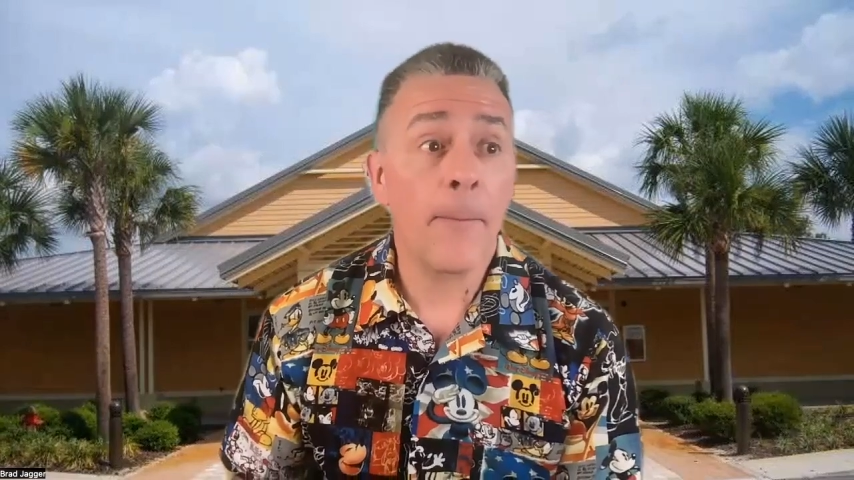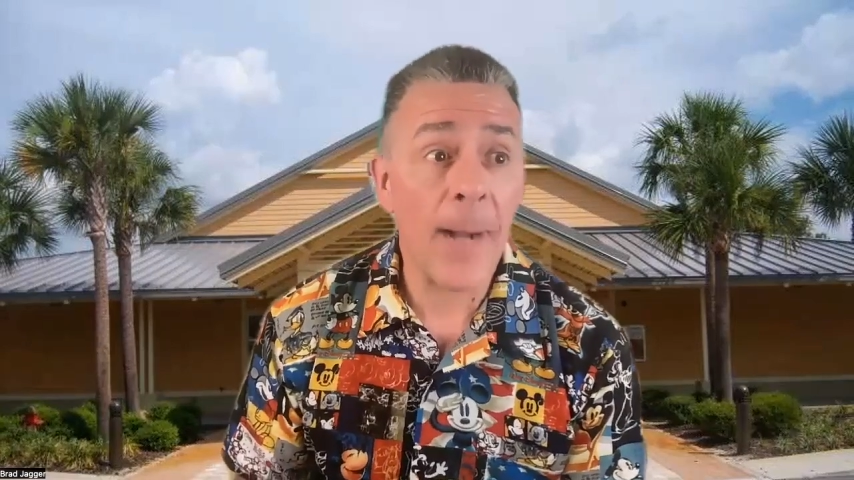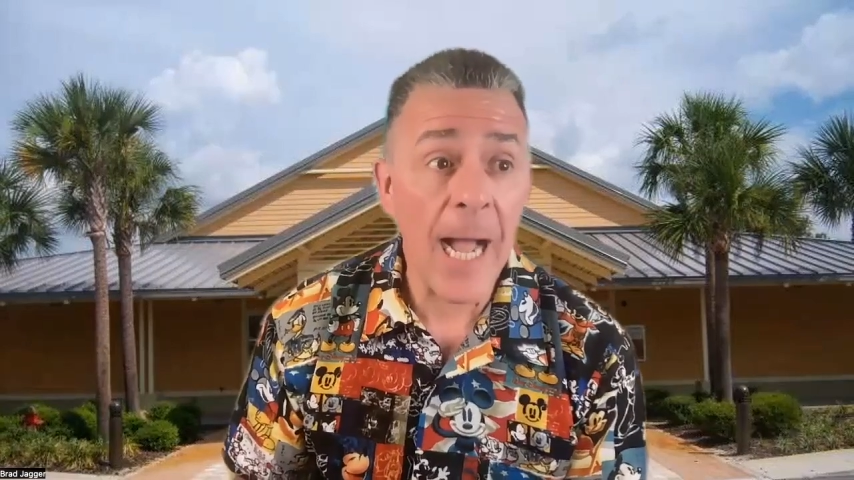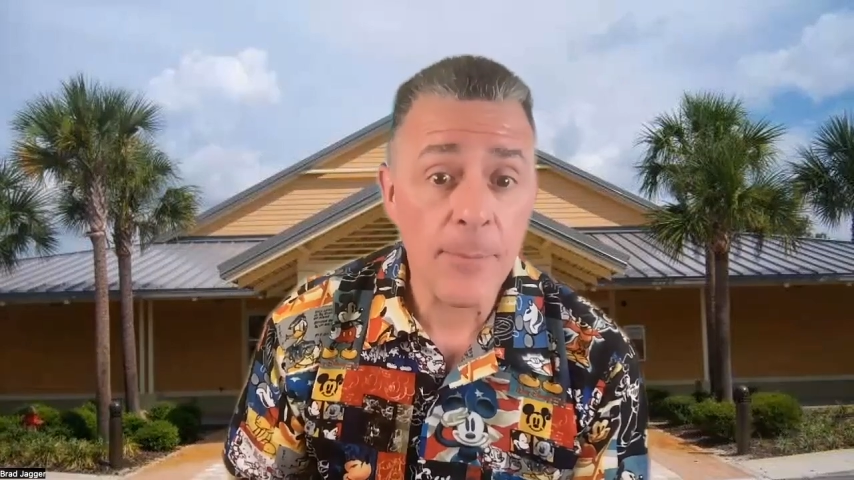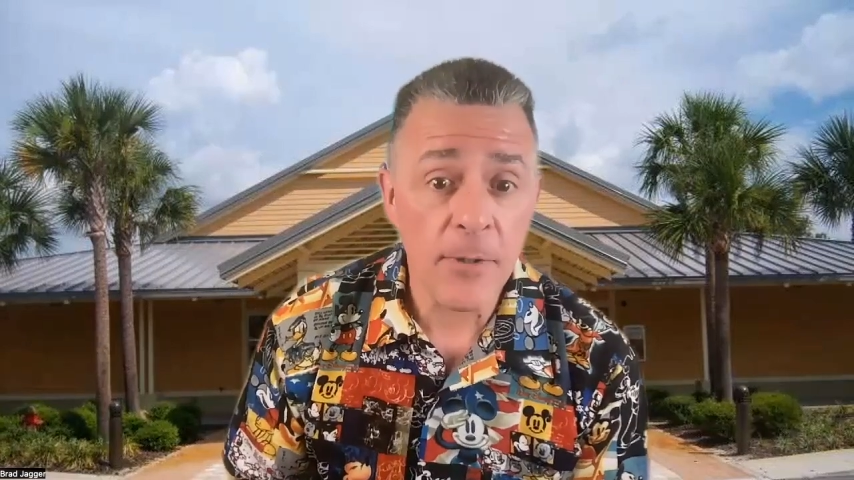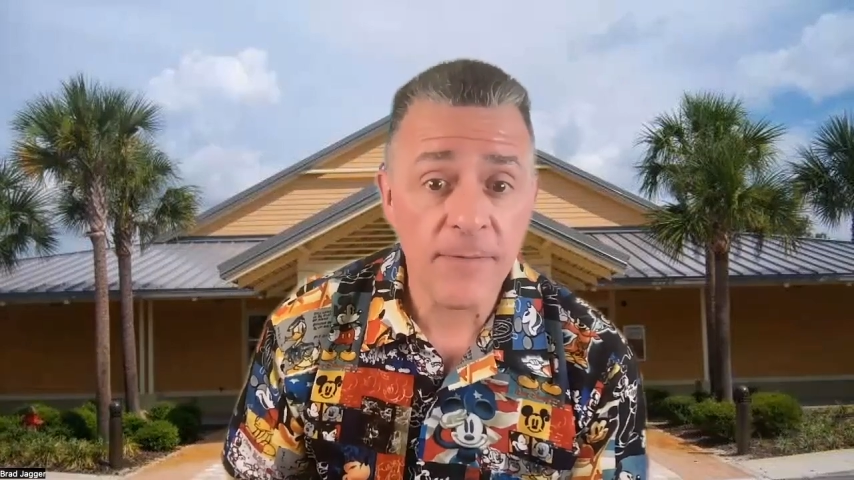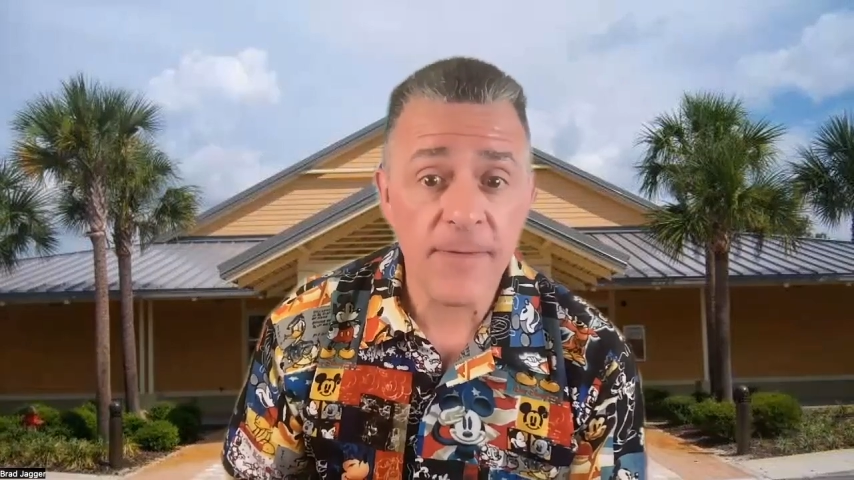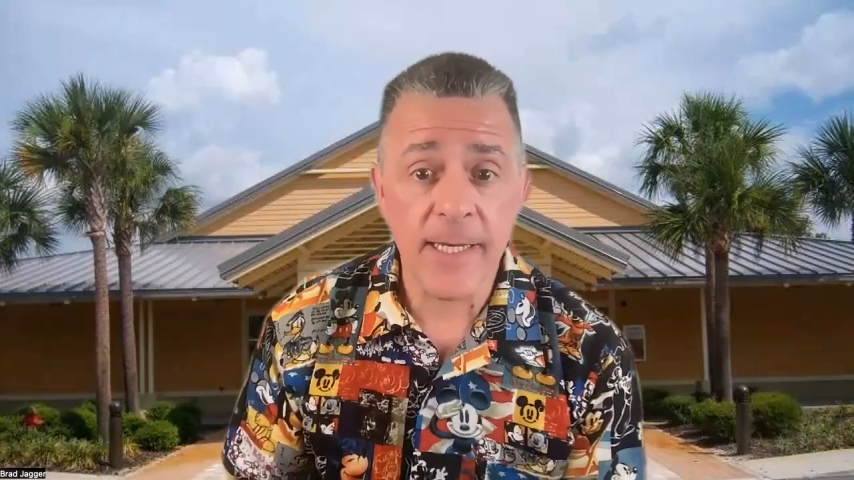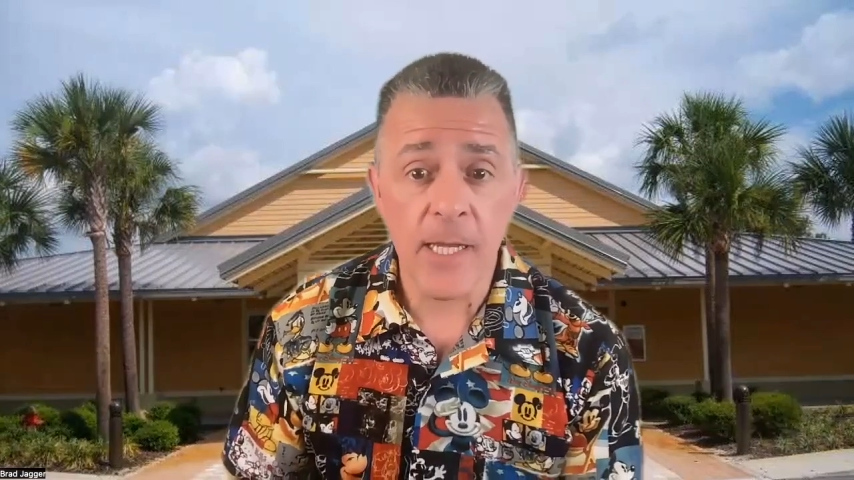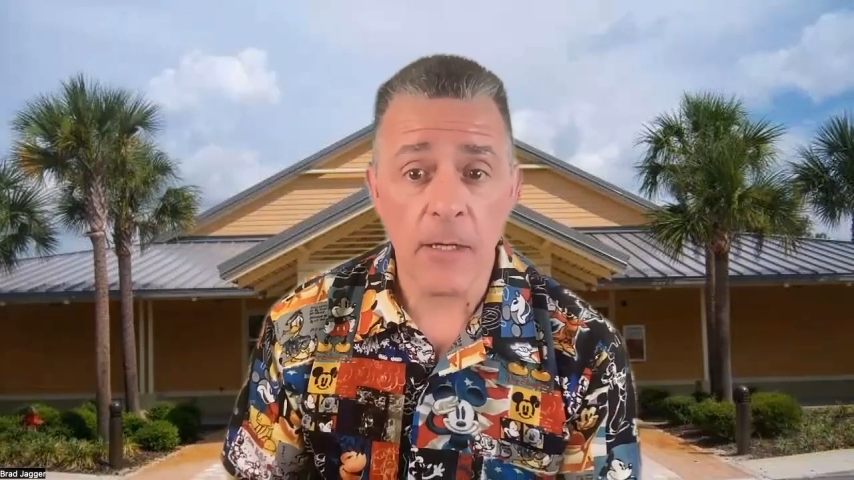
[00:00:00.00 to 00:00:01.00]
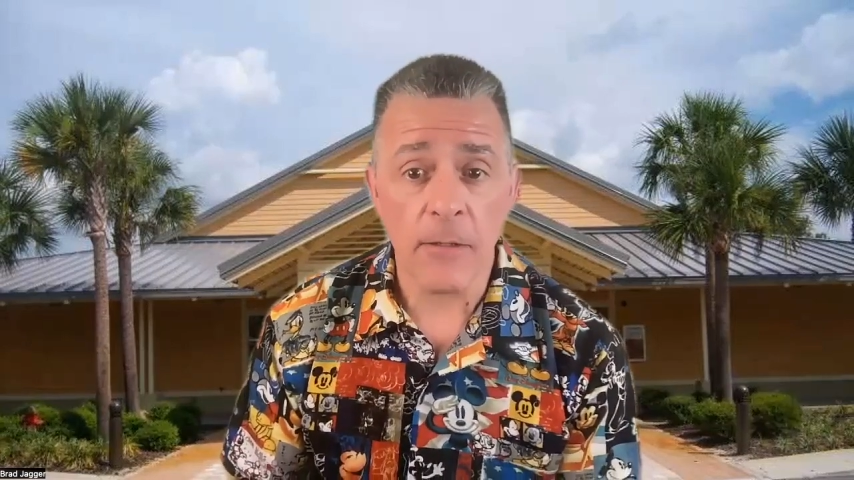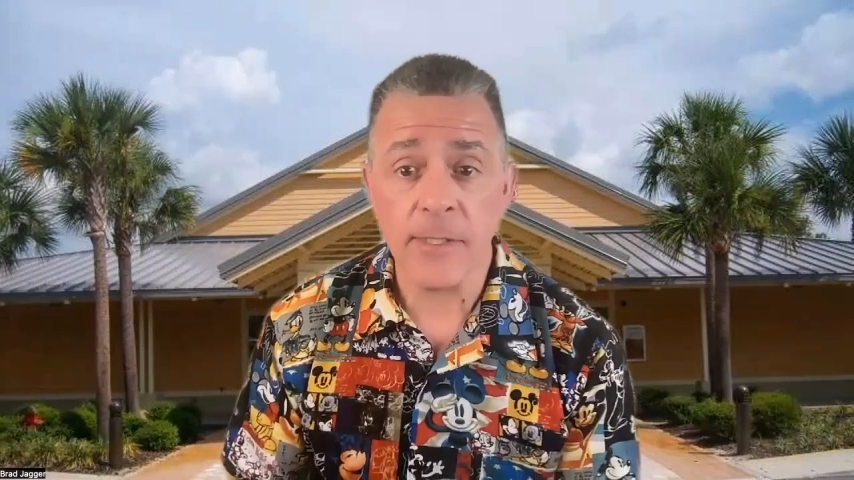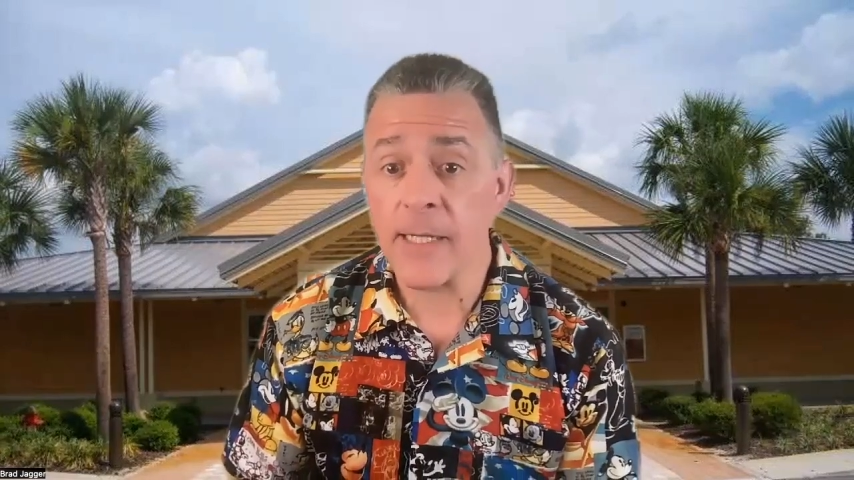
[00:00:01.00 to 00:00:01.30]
Bible videos